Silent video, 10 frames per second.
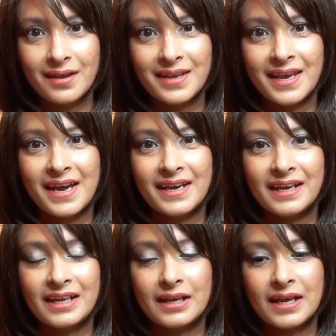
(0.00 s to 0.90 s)
Yeah,
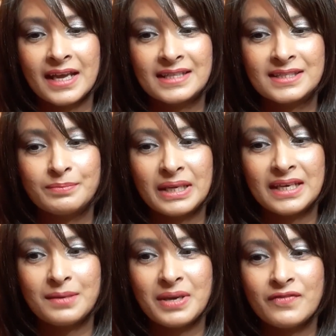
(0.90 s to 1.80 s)
it's been
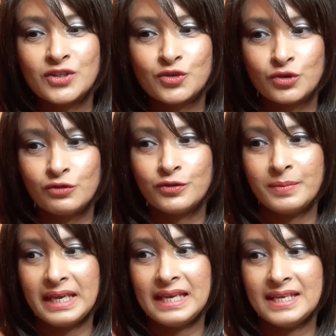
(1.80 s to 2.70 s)
a bit of a struggle for
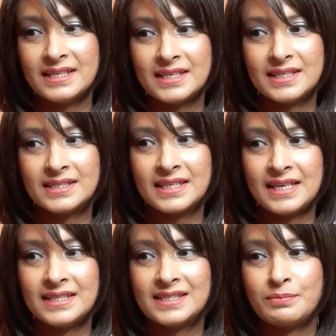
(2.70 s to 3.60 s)
me
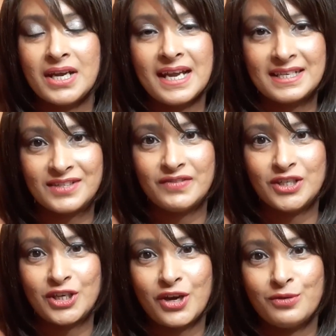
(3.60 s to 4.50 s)
since my last
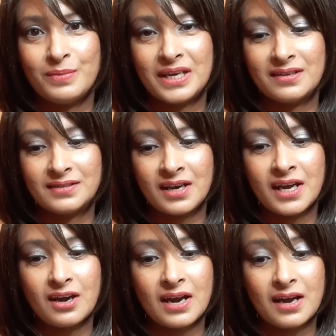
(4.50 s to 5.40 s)
video, because
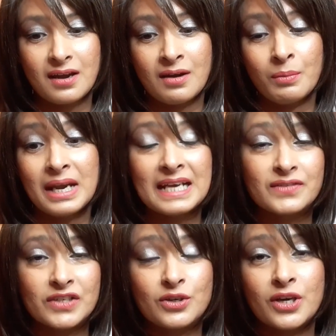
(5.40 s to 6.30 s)
on my last
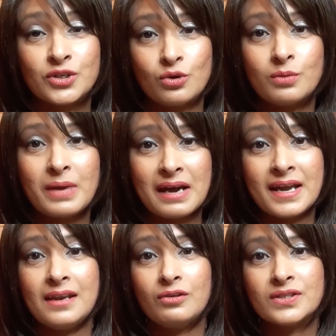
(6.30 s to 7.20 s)
video I talk about
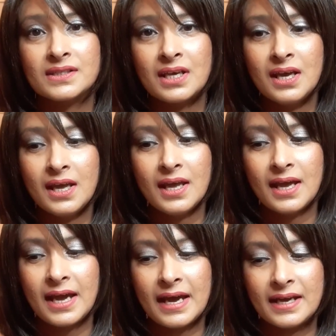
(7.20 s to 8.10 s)
hair loss,
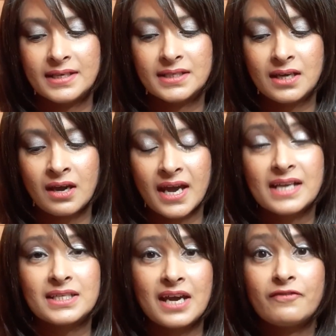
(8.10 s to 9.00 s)
and I had
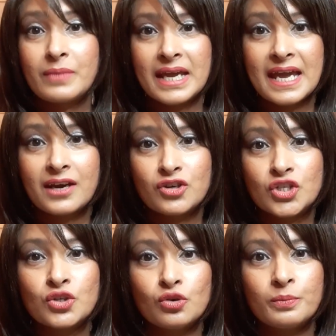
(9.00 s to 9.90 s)
to have my hair cut
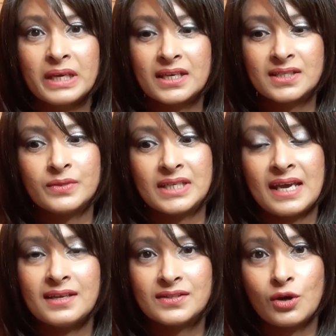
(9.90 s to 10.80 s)
short because it was
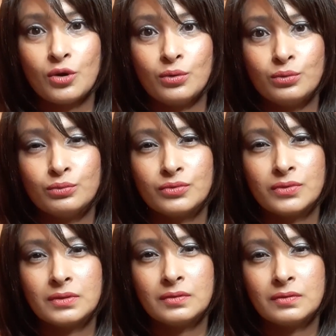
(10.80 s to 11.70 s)
getting so
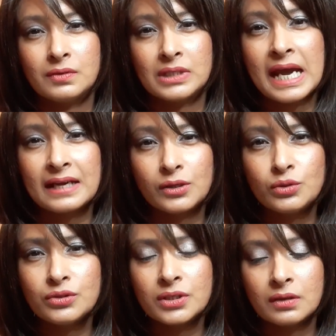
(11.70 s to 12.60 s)

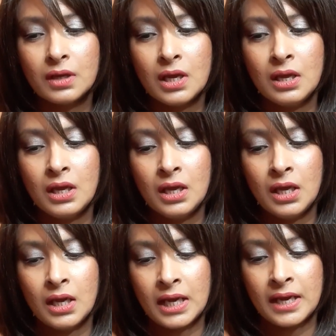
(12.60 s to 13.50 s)
tangled
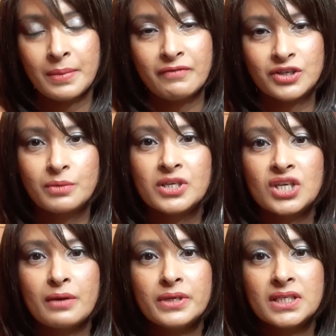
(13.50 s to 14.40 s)
every time I
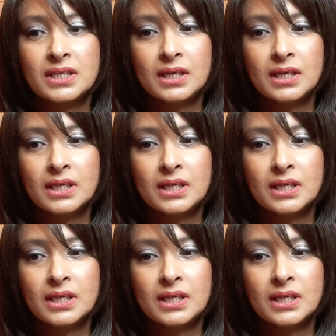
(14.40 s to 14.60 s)
showered.